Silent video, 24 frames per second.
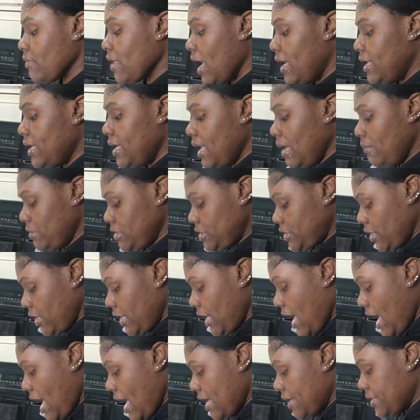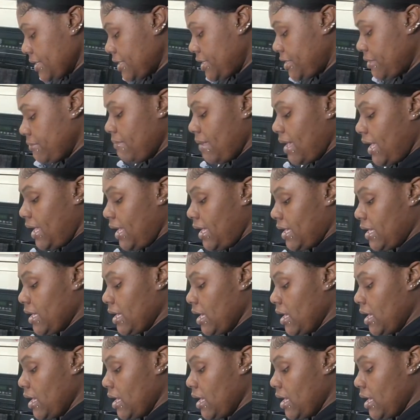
And then I'm gonna show you how to make